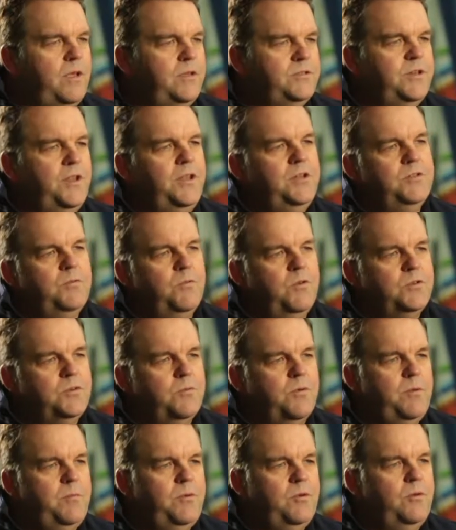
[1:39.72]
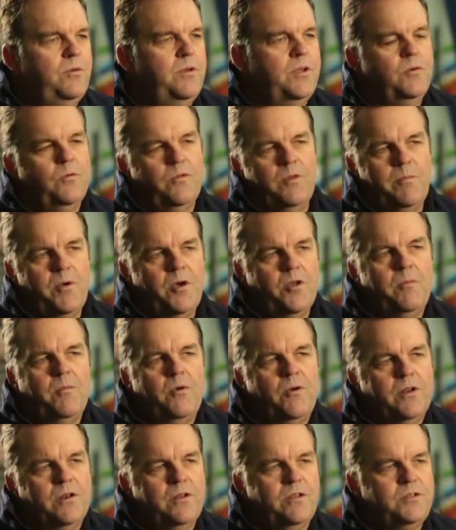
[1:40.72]
as an engine wants rebuilding or their
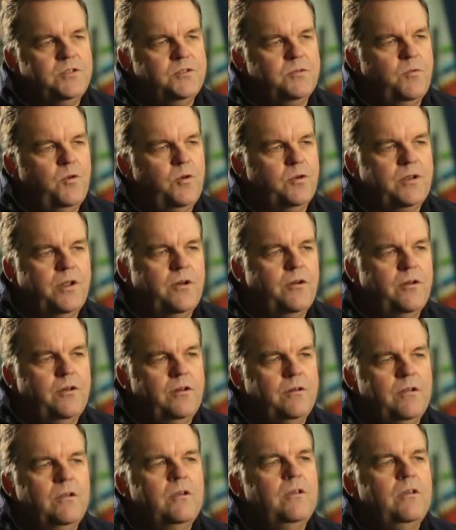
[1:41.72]
motorbike needs some work done on it,